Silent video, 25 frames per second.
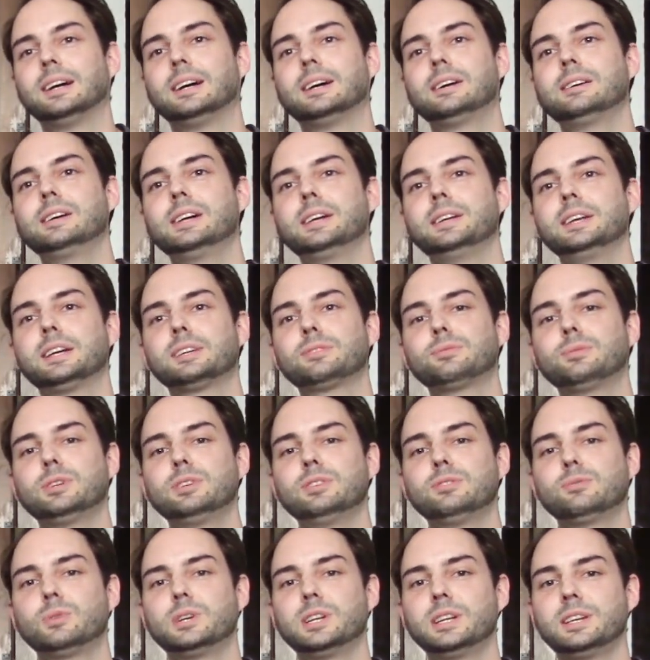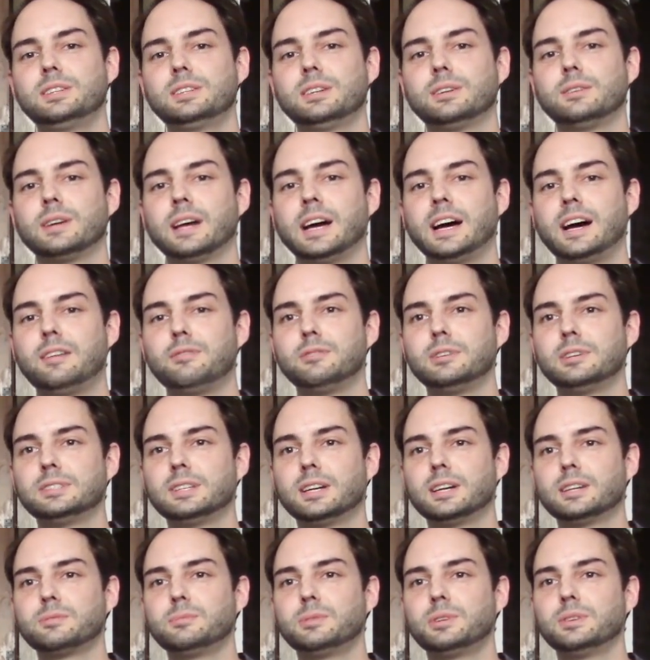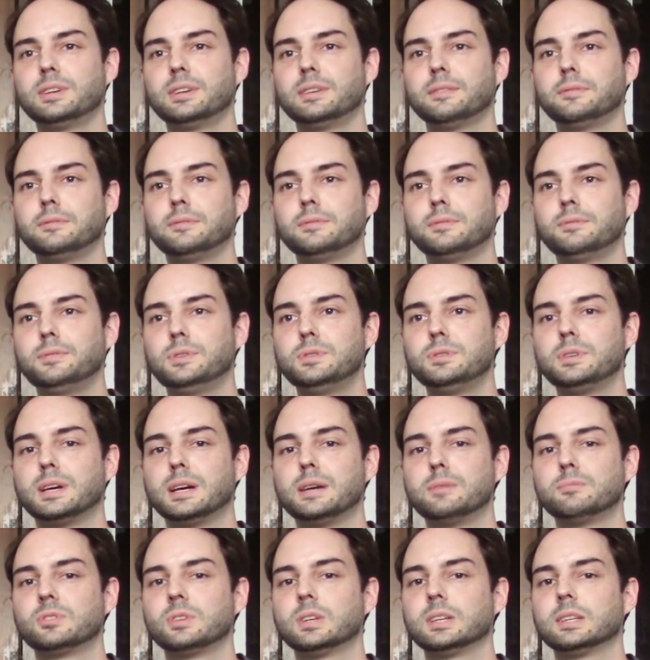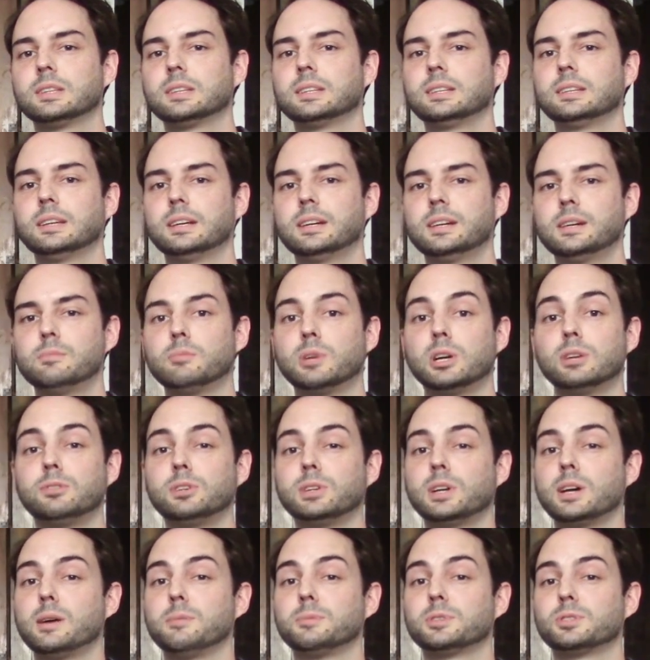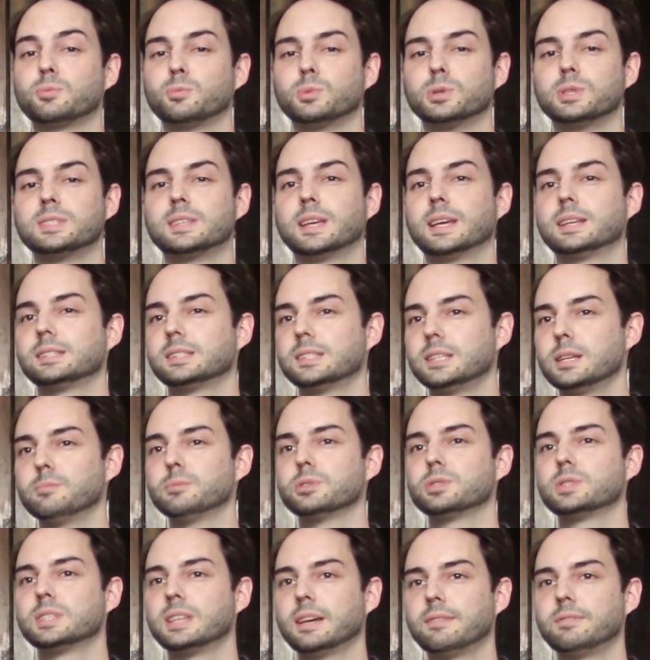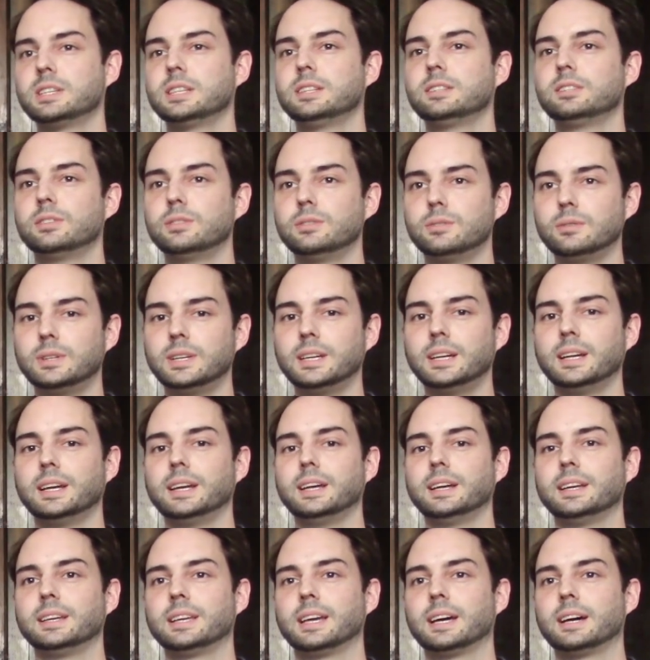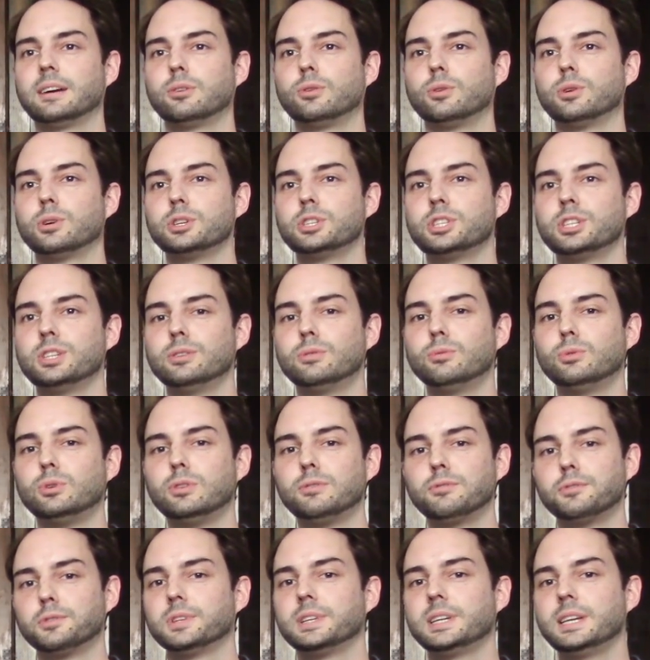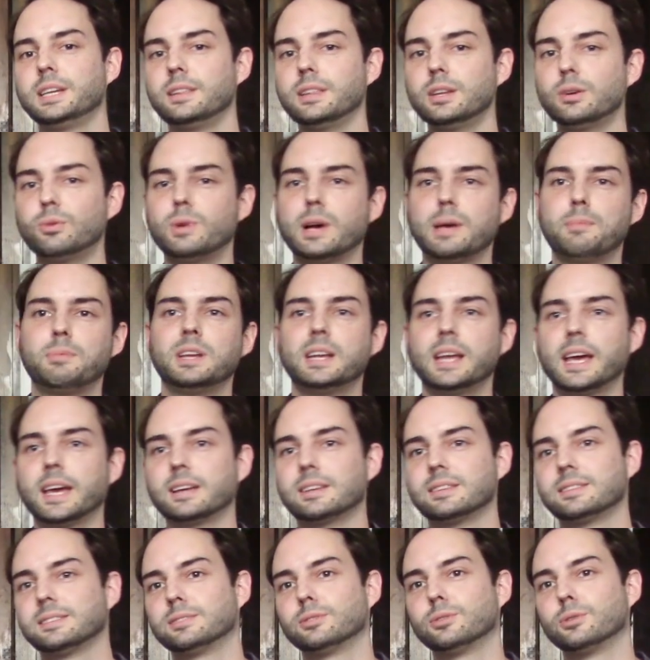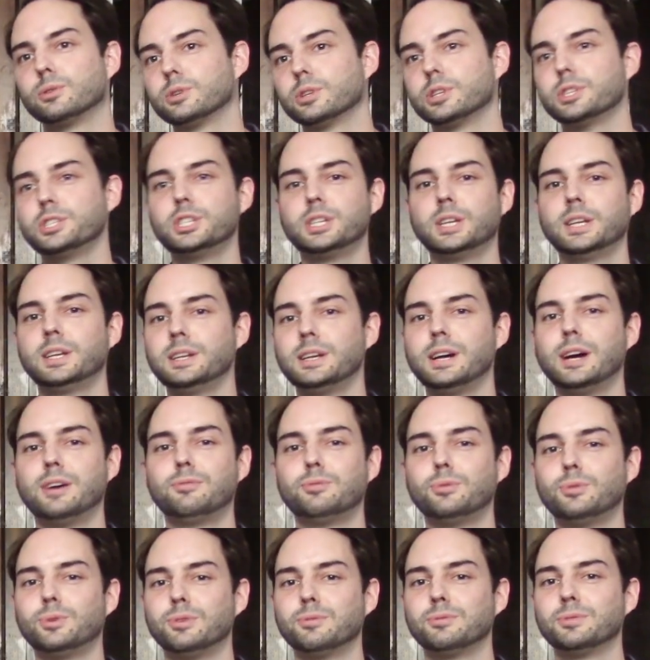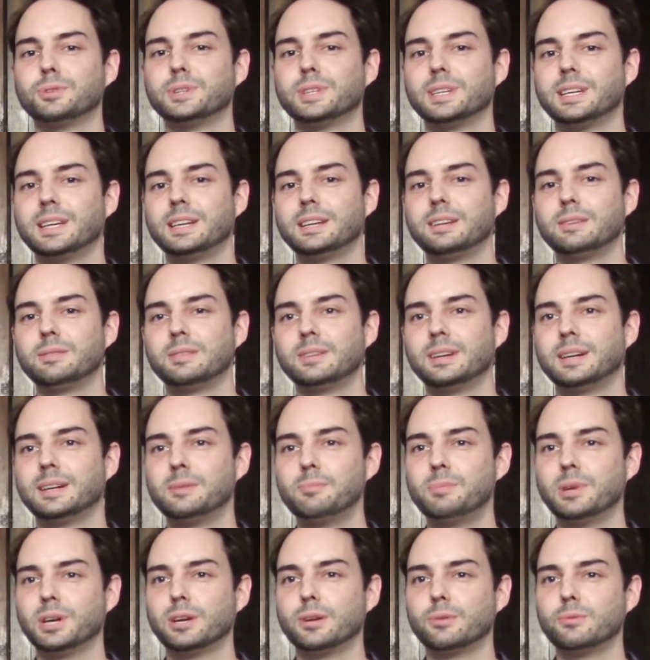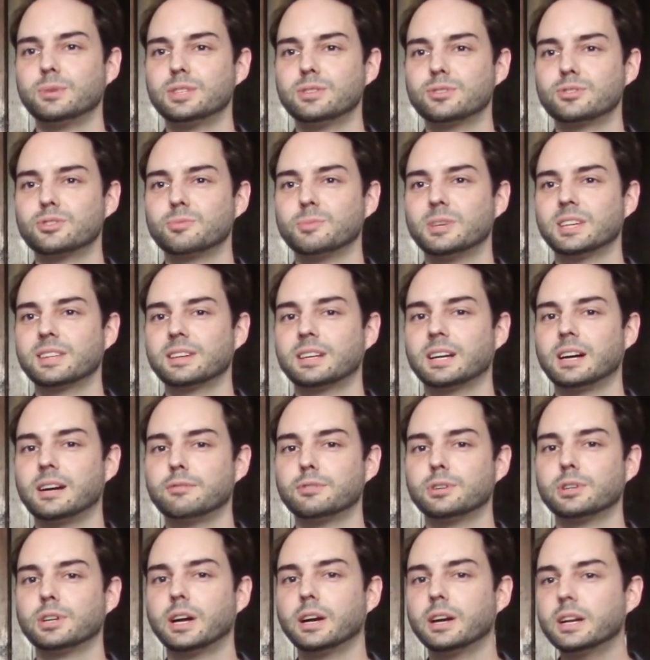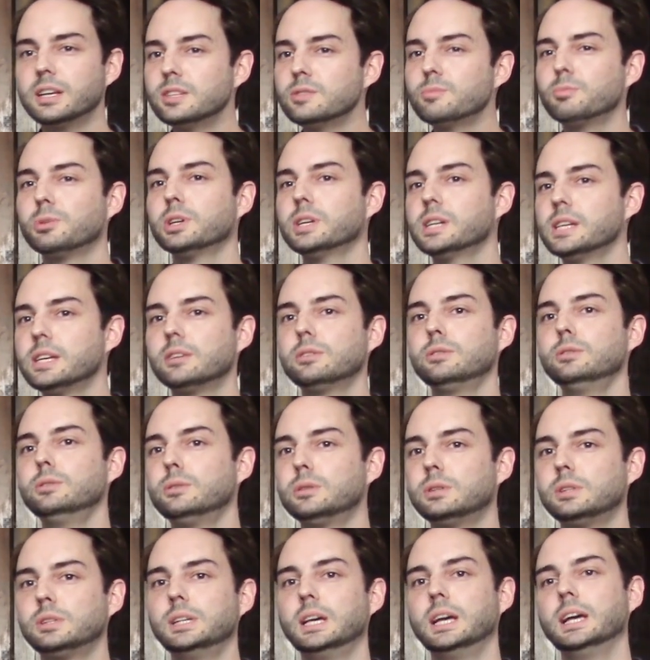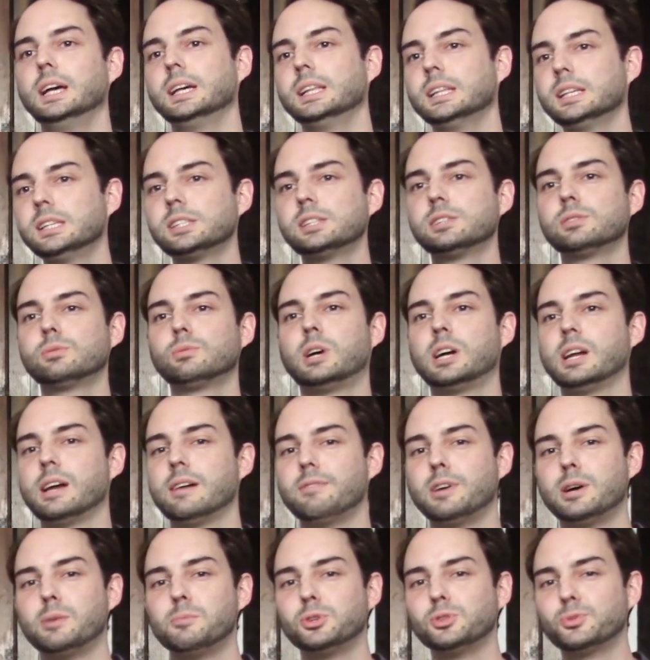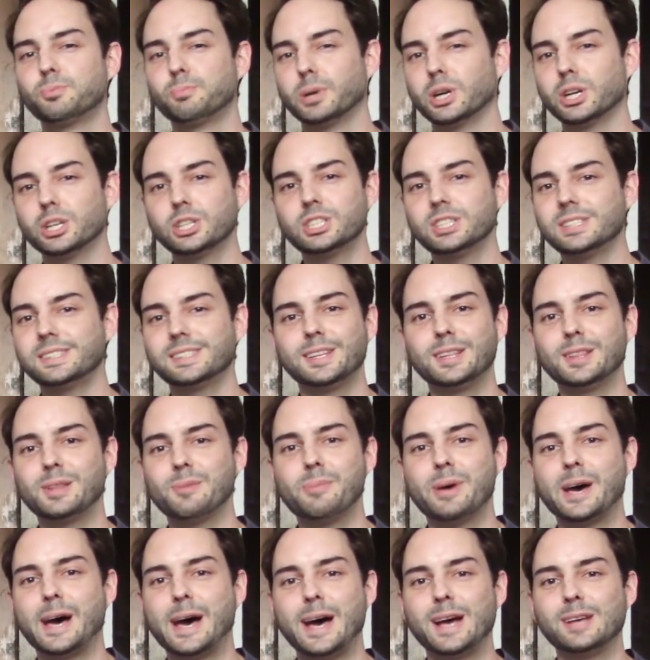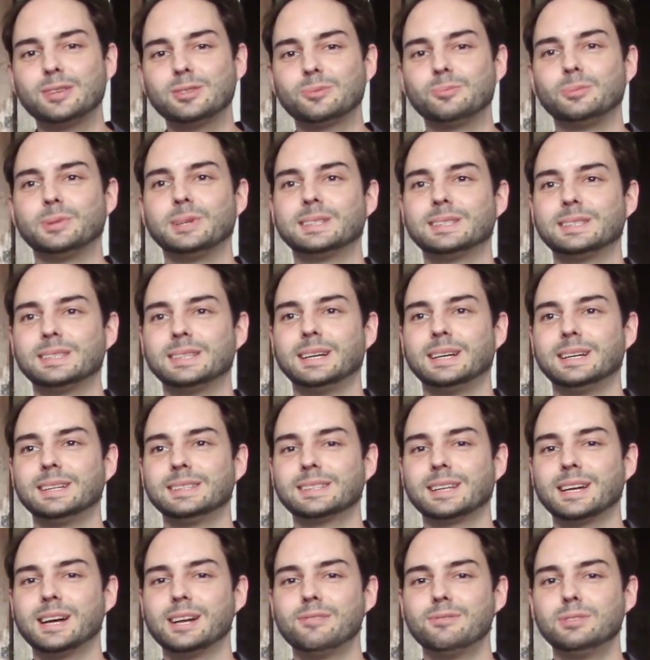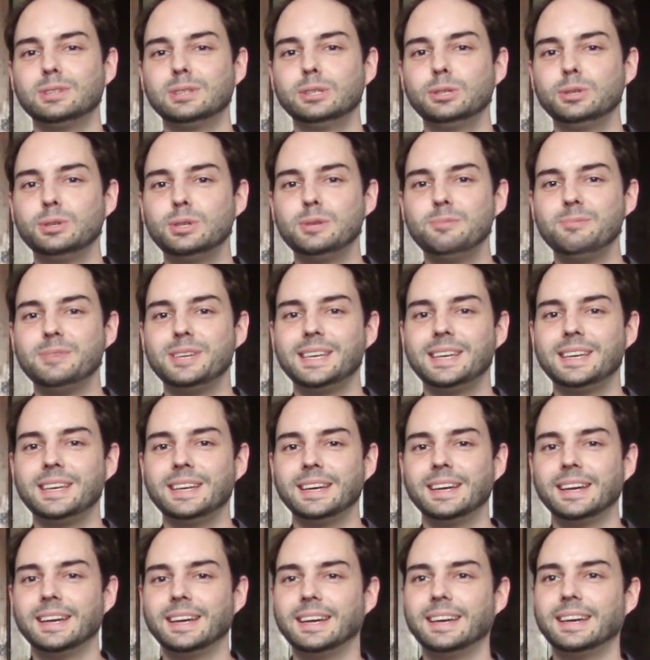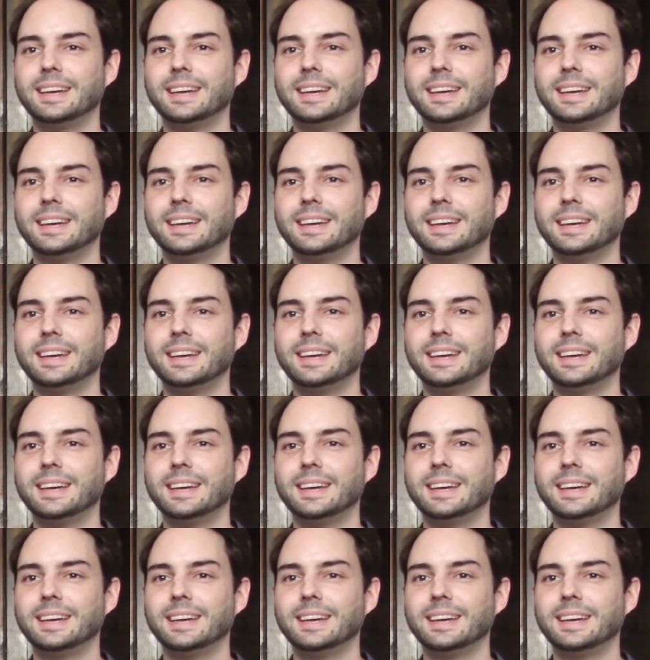All right, next one is one I don't have. Talked about it a few times lately. Marvel Comics Presents number 72. Yeah, Origin of Wolverine, the Weapon X origin of Wolverine. Barry Windsor-Smith cover art is pretty cool. This is one I've almost purchased in the past, but it's kind of eluded me.